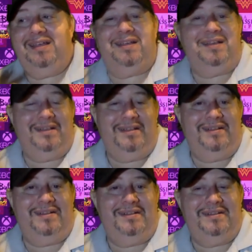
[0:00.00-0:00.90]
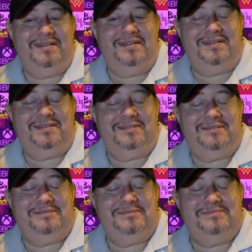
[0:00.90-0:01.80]

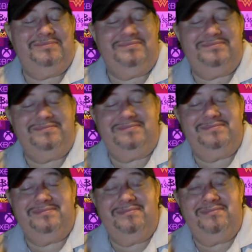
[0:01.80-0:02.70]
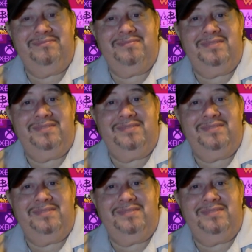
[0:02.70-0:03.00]
[no speech]